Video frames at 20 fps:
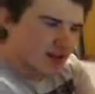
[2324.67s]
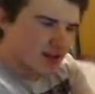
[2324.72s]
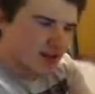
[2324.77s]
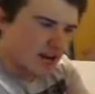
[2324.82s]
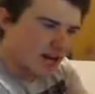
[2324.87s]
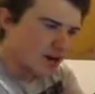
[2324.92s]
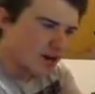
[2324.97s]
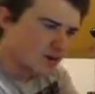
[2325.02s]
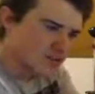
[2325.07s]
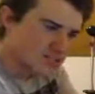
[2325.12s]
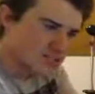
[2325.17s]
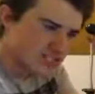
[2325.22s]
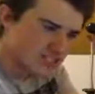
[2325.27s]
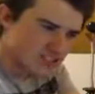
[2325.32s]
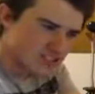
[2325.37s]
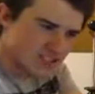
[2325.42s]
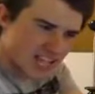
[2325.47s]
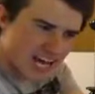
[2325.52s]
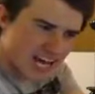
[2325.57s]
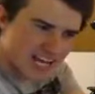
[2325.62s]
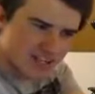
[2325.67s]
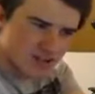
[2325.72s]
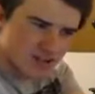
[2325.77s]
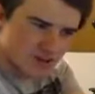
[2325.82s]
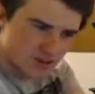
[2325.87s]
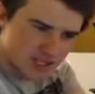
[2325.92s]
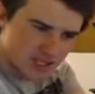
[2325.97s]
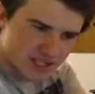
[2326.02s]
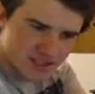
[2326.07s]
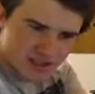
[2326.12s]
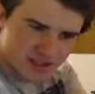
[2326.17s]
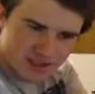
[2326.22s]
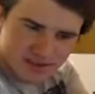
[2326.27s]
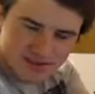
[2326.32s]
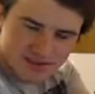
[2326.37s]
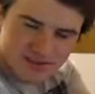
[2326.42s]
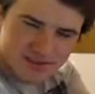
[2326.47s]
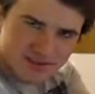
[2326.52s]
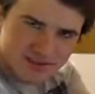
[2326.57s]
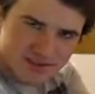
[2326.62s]
I know it's Latin, Greek,
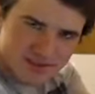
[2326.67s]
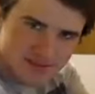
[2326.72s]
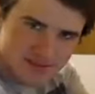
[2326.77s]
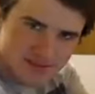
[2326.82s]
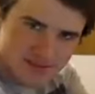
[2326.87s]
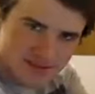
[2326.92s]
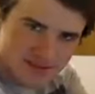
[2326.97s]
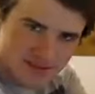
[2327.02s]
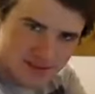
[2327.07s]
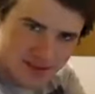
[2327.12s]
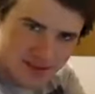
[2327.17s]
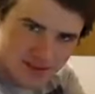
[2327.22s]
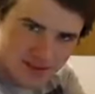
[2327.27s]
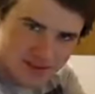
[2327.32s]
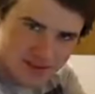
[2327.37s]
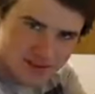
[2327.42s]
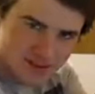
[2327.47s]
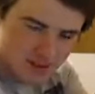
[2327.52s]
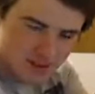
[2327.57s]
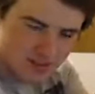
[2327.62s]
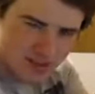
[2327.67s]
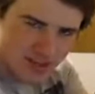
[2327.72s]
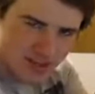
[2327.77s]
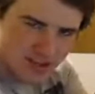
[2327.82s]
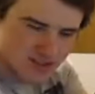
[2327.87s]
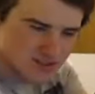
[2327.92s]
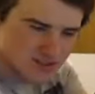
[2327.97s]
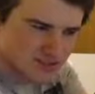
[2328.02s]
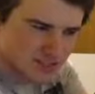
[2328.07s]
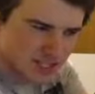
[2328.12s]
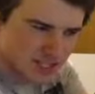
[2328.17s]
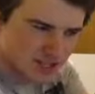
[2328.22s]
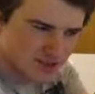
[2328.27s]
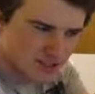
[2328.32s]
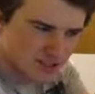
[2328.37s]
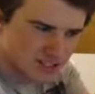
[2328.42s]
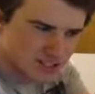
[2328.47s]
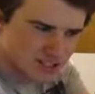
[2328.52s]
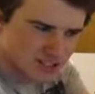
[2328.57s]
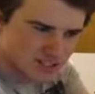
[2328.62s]
something else,
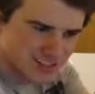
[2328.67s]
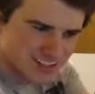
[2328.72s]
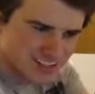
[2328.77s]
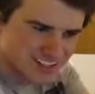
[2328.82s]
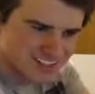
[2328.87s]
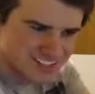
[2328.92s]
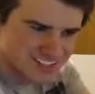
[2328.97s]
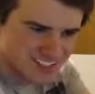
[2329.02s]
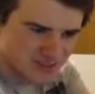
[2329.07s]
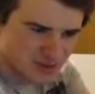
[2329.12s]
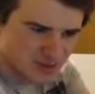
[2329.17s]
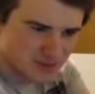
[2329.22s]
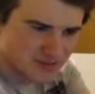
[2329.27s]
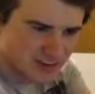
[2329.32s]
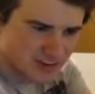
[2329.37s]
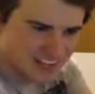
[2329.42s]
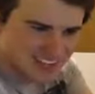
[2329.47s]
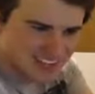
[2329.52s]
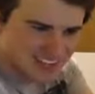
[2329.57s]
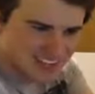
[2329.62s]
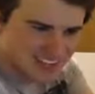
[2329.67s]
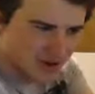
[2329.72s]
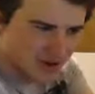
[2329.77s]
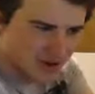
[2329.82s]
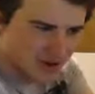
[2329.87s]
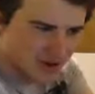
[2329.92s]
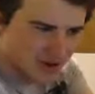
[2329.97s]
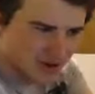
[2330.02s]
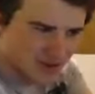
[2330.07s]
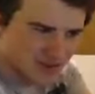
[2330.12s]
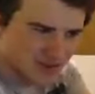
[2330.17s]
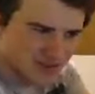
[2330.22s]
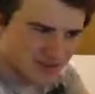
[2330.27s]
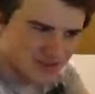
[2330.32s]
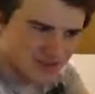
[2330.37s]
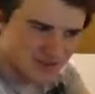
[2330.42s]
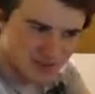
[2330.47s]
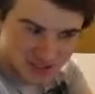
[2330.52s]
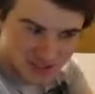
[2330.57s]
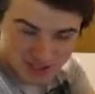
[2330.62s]
English. In fact, I don't know
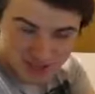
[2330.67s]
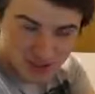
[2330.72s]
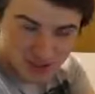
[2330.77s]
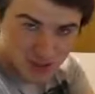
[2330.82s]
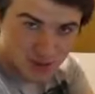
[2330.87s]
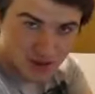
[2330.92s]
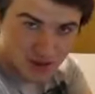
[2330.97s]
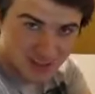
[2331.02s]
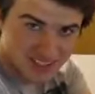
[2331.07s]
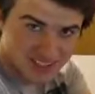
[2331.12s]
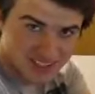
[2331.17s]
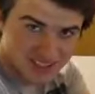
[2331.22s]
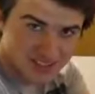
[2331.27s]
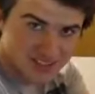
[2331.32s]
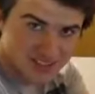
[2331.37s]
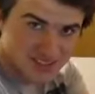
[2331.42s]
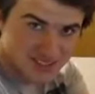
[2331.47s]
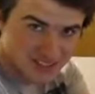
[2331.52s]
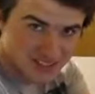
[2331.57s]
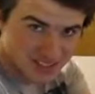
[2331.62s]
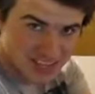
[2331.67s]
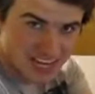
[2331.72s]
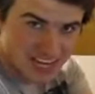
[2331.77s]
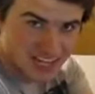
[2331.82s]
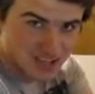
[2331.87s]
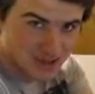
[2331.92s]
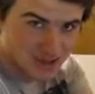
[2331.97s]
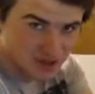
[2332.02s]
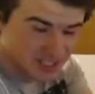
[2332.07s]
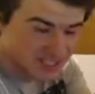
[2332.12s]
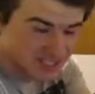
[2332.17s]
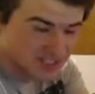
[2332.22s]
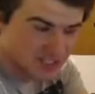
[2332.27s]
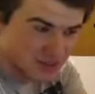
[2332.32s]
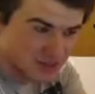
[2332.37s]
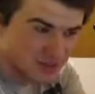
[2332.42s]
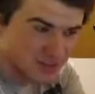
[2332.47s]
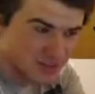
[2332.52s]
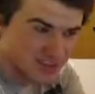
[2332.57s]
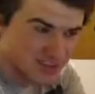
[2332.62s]
what the third one is. It's Latin, Greek, and
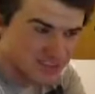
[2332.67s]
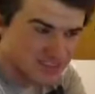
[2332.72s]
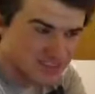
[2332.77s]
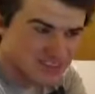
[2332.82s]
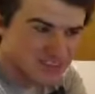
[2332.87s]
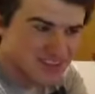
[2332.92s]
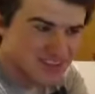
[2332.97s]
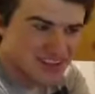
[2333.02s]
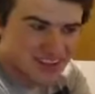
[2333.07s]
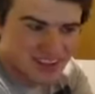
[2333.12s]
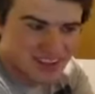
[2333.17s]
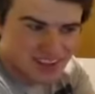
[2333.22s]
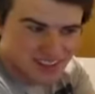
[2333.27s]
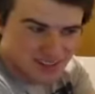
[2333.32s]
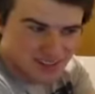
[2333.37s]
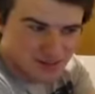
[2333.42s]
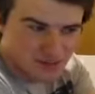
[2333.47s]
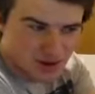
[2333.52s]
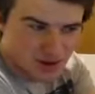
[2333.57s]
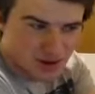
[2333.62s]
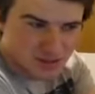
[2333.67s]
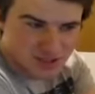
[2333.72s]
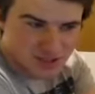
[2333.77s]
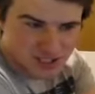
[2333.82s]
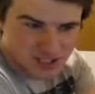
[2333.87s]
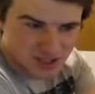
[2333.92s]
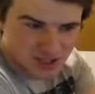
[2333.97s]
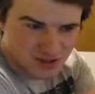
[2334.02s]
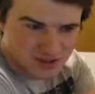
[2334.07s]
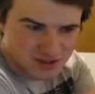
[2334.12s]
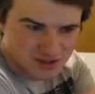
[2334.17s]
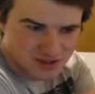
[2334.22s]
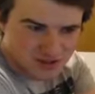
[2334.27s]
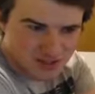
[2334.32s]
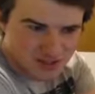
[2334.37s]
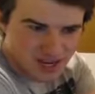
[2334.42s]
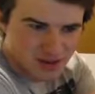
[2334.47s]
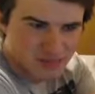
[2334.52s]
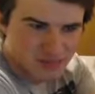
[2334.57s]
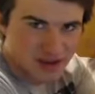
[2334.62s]
something else. Probably shows
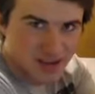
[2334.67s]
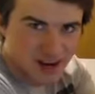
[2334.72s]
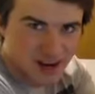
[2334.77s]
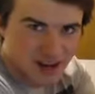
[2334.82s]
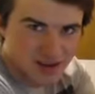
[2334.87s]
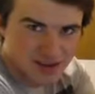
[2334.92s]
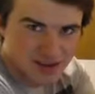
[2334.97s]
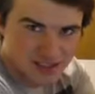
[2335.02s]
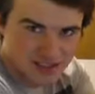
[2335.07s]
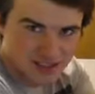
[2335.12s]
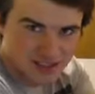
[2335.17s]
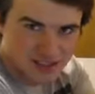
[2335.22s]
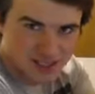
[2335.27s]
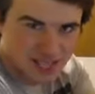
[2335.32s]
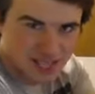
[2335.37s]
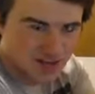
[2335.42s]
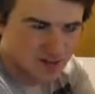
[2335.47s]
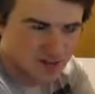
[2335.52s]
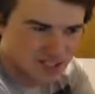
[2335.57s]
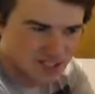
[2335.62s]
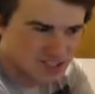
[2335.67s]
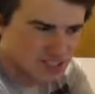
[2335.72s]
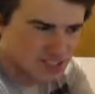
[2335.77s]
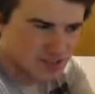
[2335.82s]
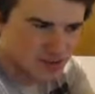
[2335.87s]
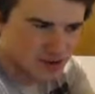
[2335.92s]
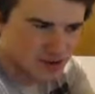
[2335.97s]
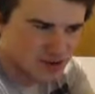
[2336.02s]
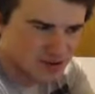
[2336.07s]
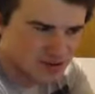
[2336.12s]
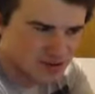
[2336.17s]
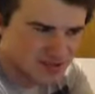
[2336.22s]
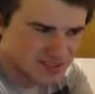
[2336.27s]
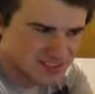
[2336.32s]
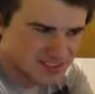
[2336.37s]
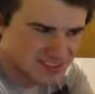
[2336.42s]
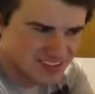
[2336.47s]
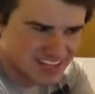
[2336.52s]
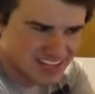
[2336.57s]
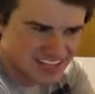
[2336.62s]
how bad I am. I don't think it's Hebrew.
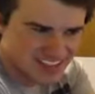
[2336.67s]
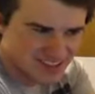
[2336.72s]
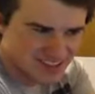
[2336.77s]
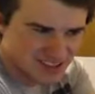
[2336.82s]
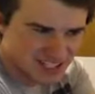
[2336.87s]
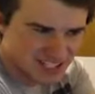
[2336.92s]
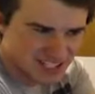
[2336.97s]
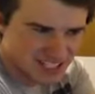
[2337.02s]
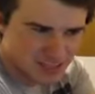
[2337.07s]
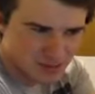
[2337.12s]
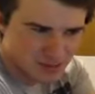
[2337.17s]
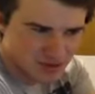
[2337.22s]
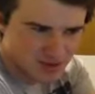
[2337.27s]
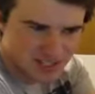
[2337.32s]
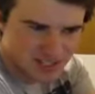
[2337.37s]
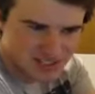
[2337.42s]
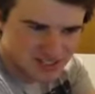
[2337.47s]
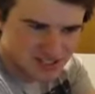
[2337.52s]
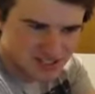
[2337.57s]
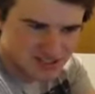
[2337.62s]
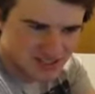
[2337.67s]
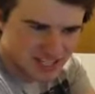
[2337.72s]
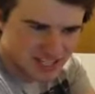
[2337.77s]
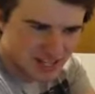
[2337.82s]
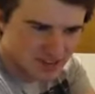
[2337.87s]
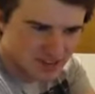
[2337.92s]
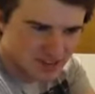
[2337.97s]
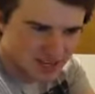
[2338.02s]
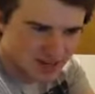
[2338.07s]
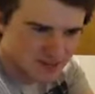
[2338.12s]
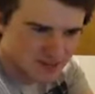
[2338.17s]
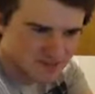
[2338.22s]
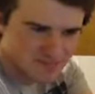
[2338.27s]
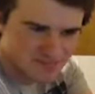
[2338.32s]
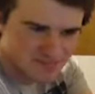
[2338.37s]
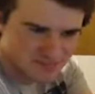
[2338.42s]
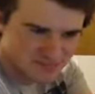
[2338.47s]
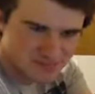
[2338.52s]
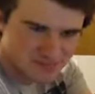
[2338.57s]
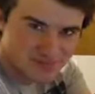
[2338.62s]
It's a Latin, Greek, and Hebrew. I seriously doubt that.
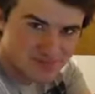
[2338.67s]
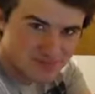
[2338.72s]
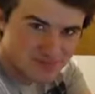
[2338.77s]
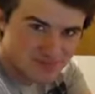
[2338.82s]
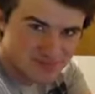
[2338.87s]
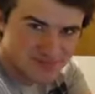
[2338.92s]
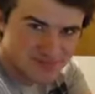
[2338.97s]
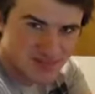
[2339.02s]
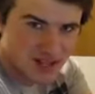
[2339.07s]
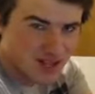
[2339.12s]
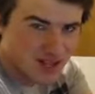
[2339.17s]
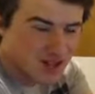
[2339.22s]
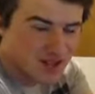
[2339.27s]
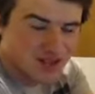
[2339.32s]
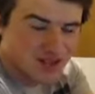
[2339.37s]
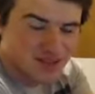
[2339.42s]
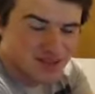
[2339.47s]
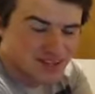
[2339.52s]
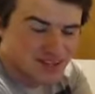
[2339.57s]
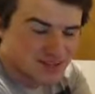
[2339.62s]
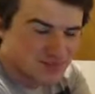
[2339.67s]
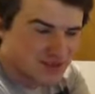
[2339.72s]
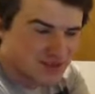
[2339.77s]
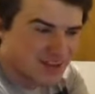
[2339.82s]
But